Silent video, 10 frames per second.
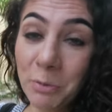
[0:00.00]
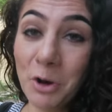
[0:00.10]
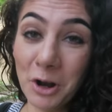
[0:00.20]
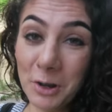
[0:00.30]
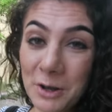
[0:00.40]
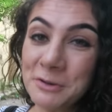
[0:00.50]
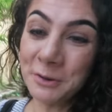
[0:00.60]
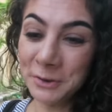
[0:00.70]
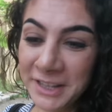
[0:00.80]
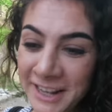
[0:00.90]
more
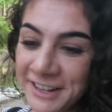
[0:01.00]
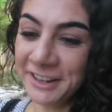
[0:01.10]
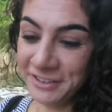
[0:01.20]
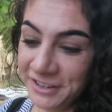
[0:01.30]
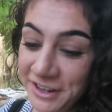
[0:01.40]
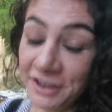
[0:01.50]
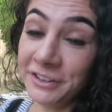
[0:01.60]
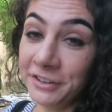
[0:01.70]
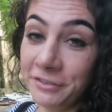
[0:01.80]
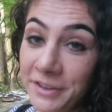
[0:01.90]
local than Kashi
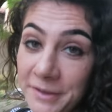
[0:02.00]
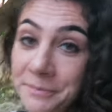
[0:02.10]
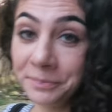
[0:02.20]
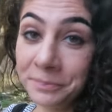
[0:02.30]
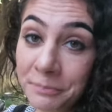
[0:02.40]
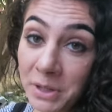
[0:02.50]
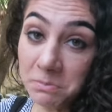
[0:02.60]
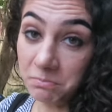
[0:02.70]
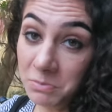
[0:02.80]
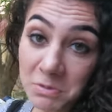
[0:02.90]
Art Cafe. But
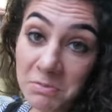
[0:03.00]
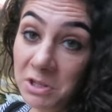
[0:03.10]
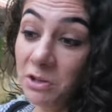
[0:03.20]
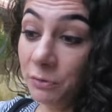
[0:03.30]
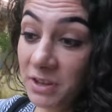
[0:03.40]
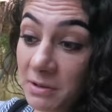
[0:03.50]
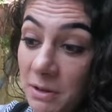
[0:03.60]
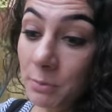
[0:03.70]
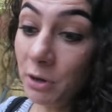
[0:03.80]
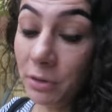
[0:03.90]
You've seen
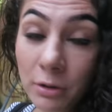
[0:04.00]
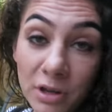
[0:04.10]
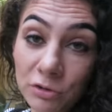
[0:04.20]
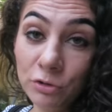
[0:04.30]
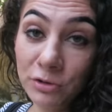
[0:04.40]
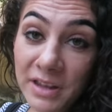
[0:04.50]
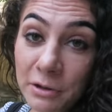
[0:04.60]
them both, you can choose